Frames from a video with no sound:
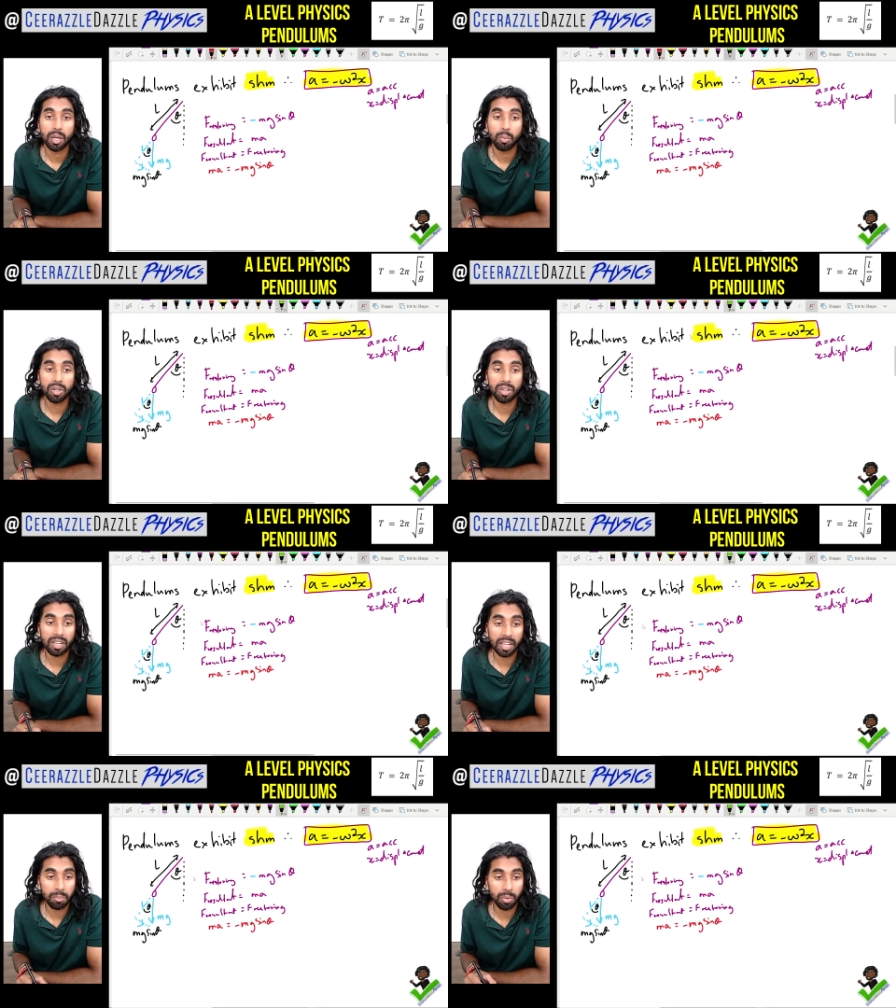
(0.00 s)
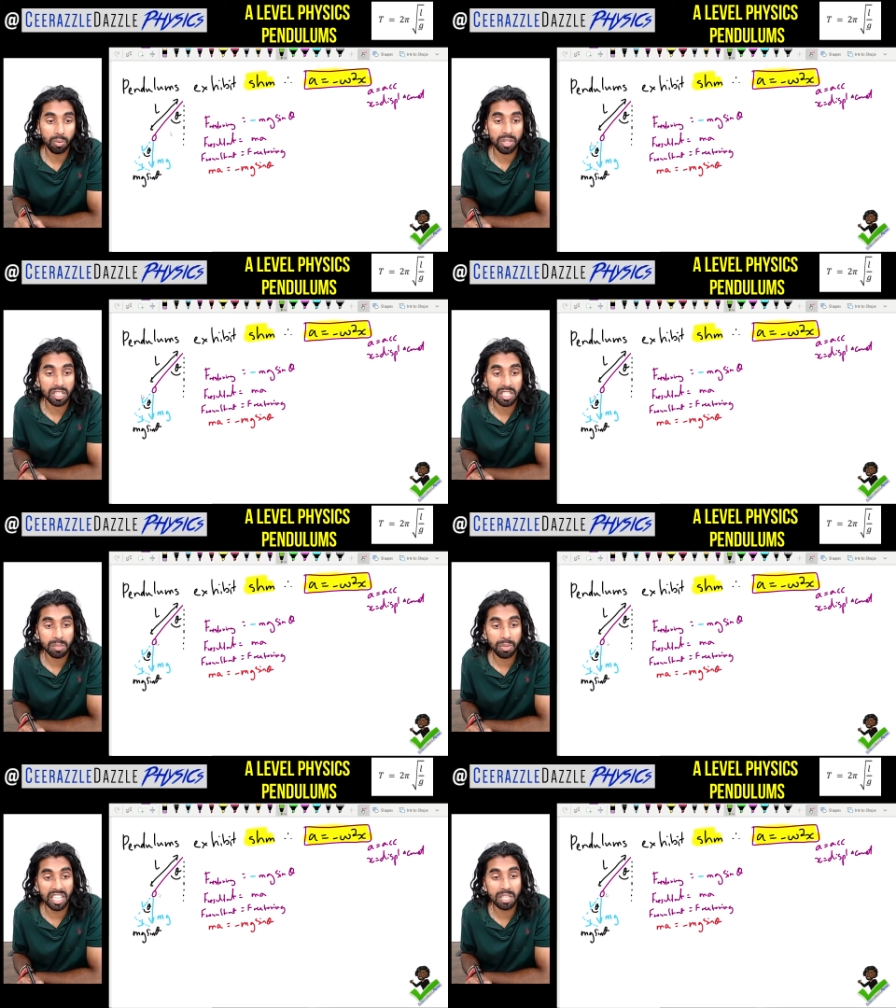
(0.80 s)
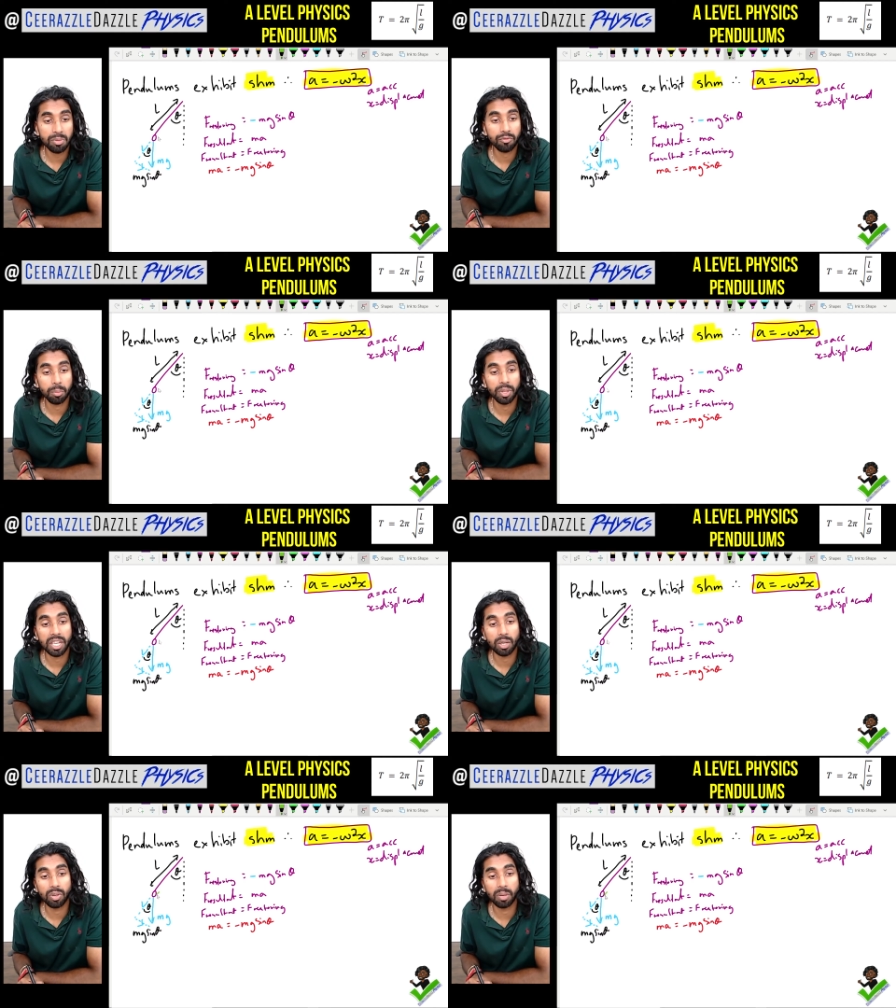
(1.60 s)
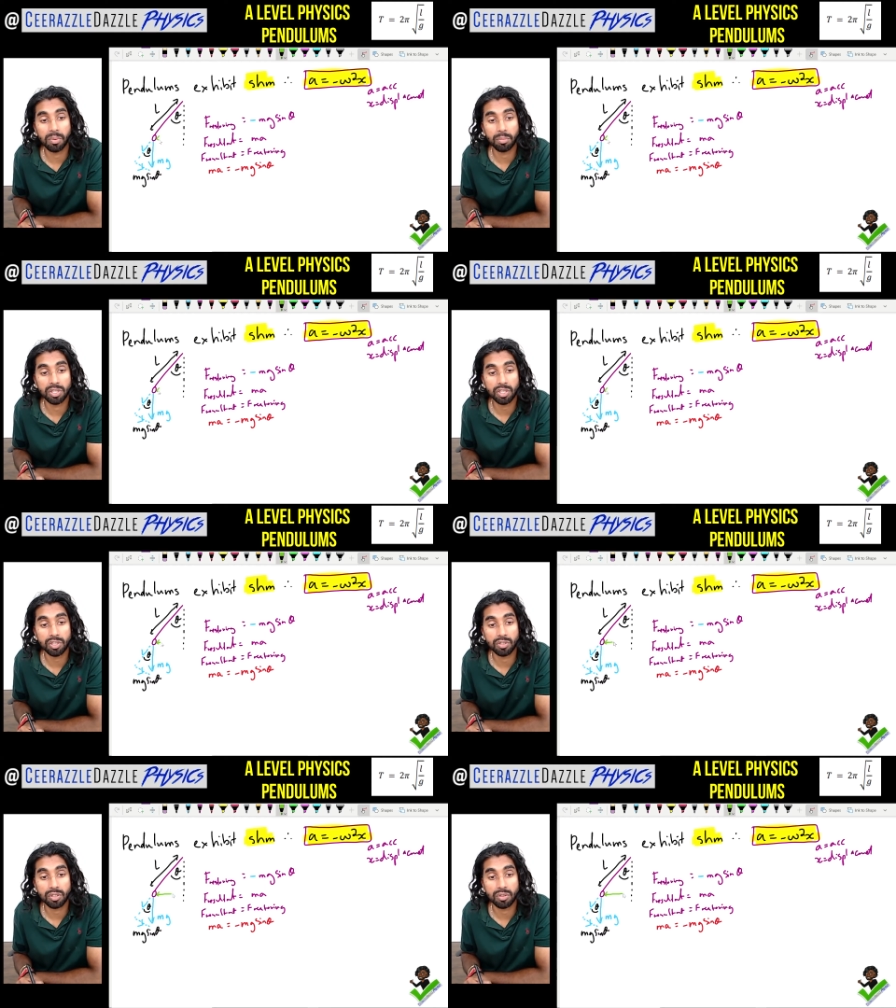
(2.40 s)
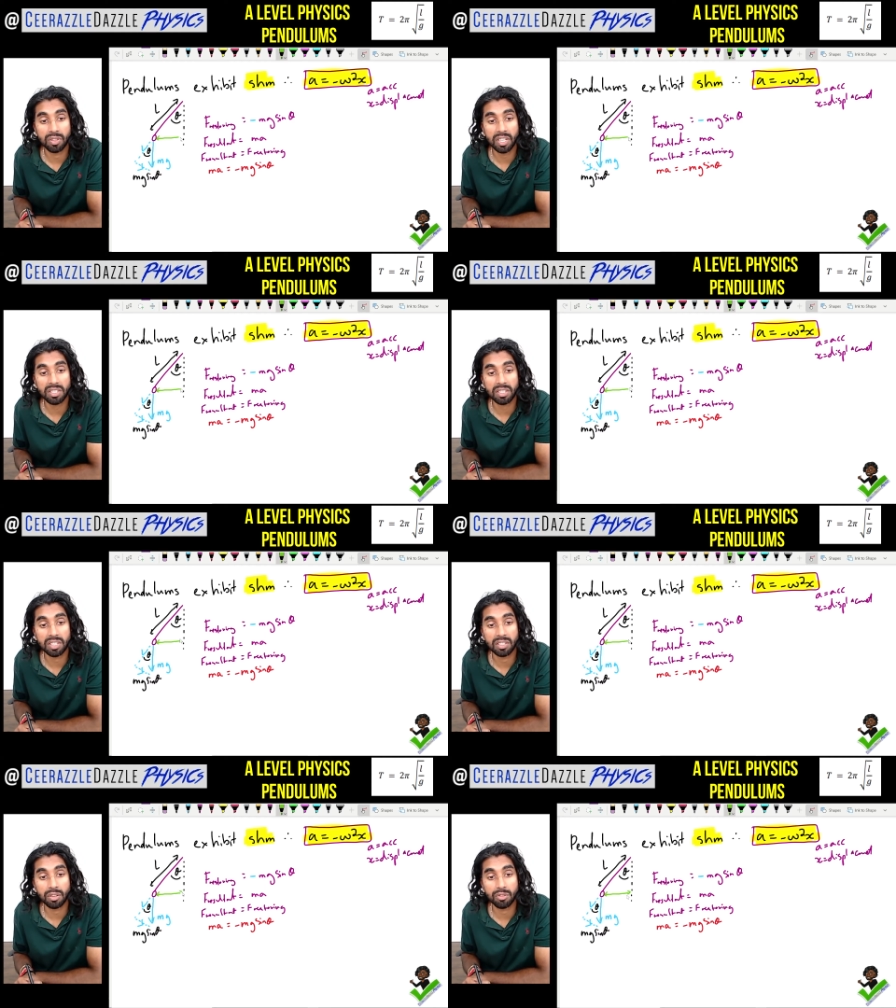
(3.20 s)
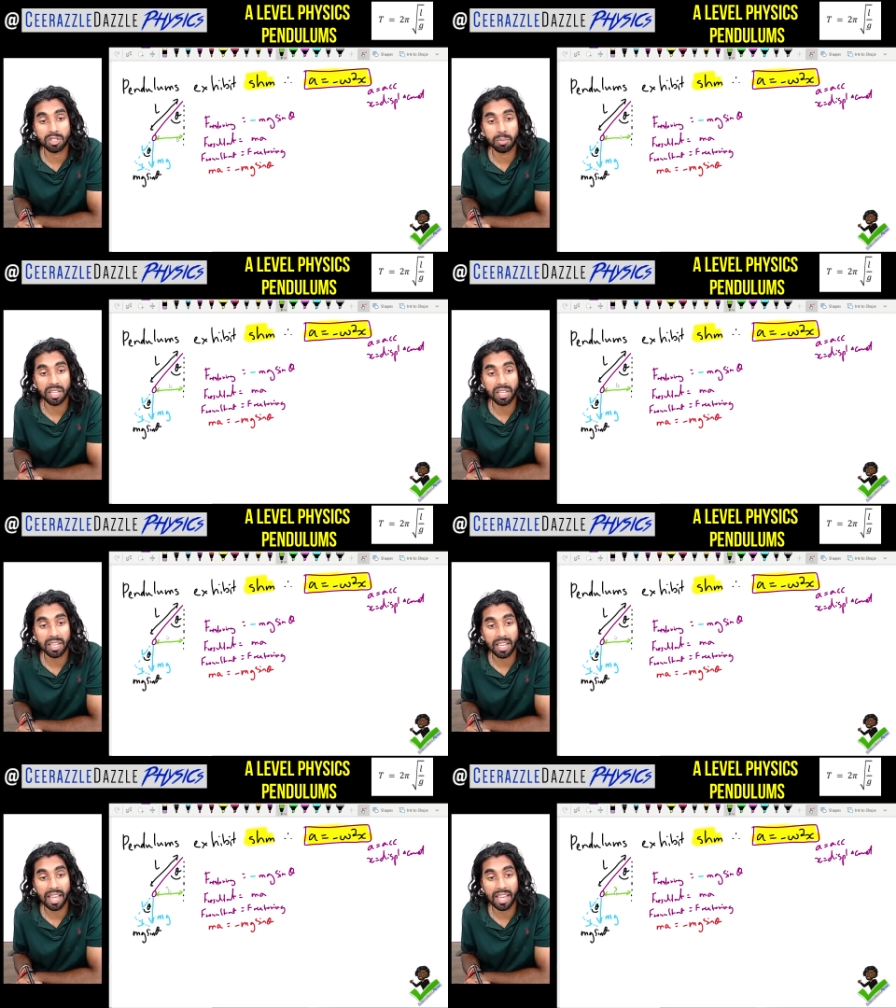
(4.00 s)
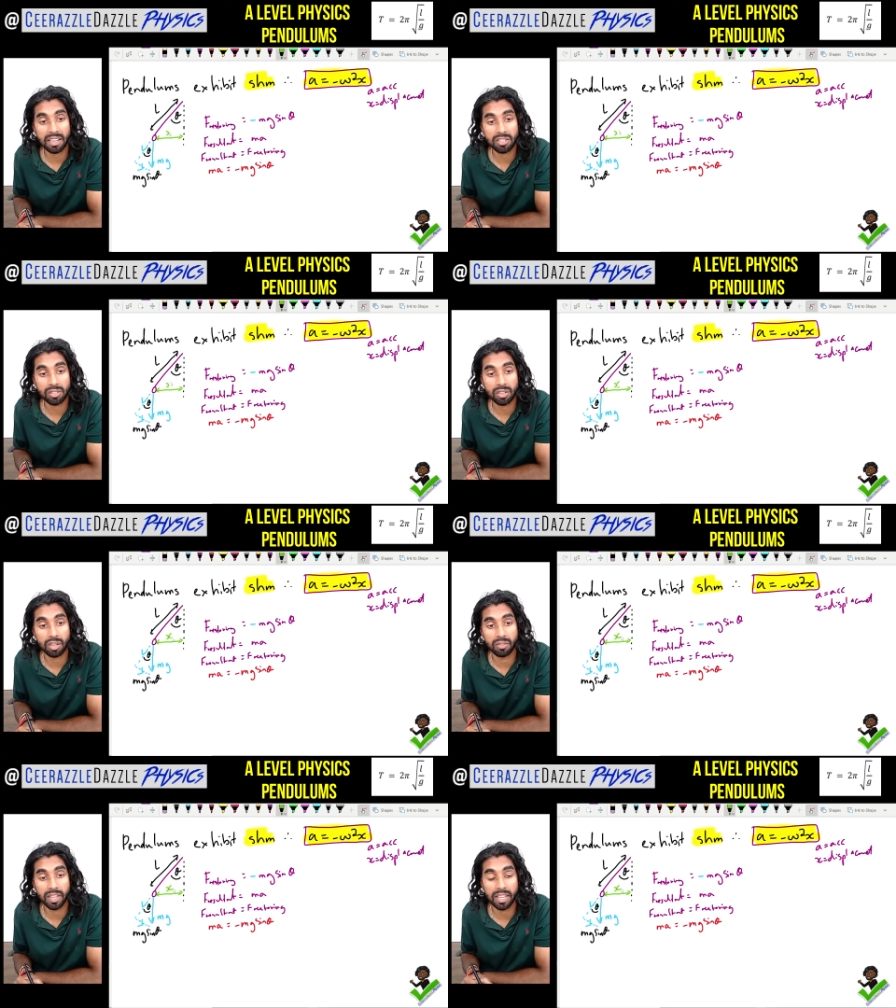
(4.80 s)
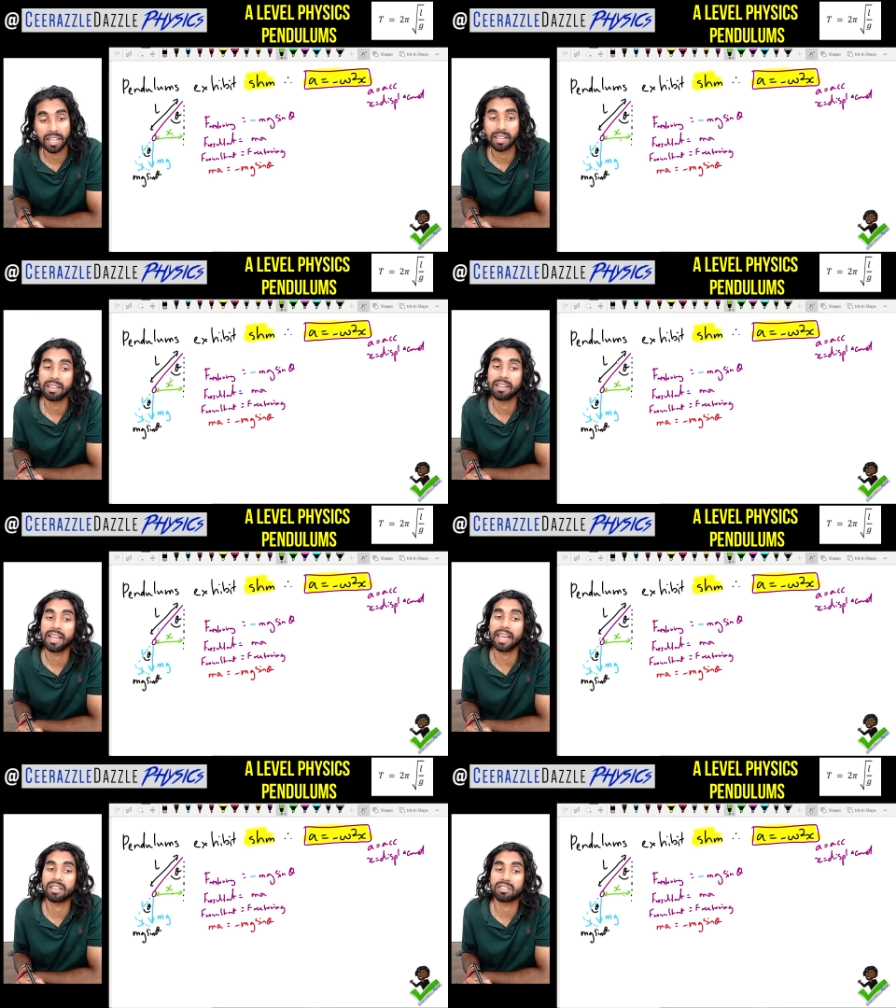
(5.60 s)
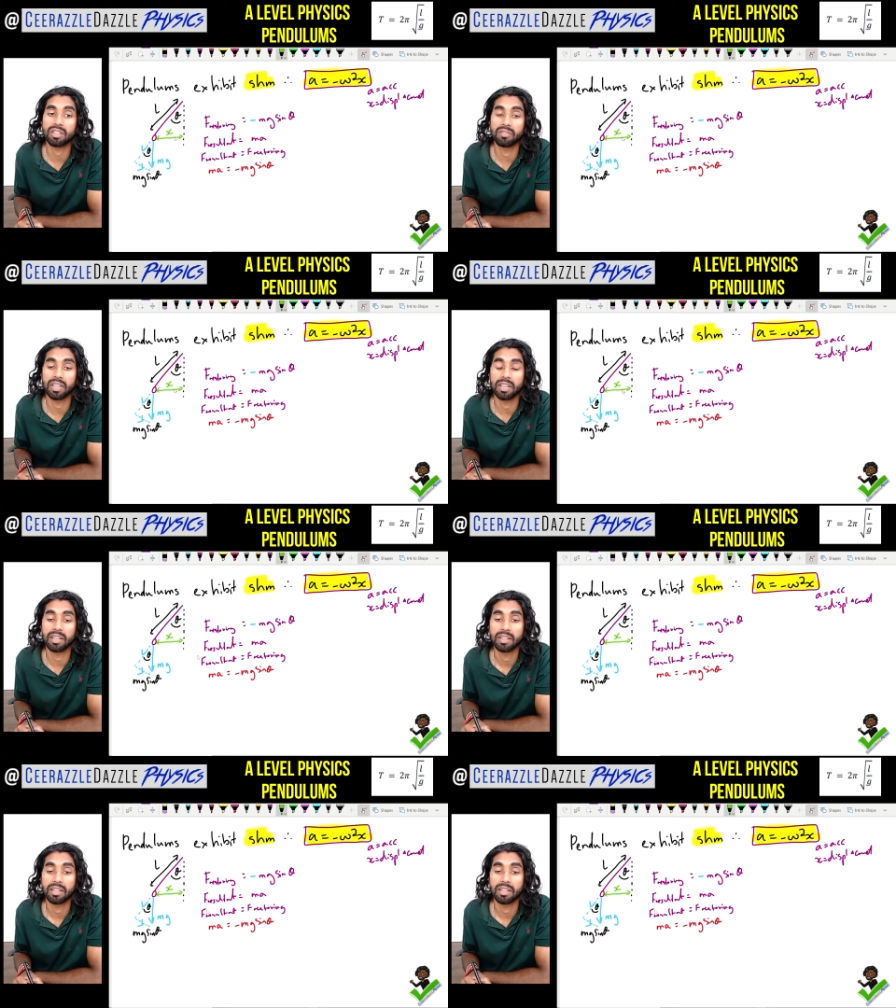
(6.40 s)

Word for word: We're going to label the displacement from the equilibrium position. So this is going to be x over here, x over here.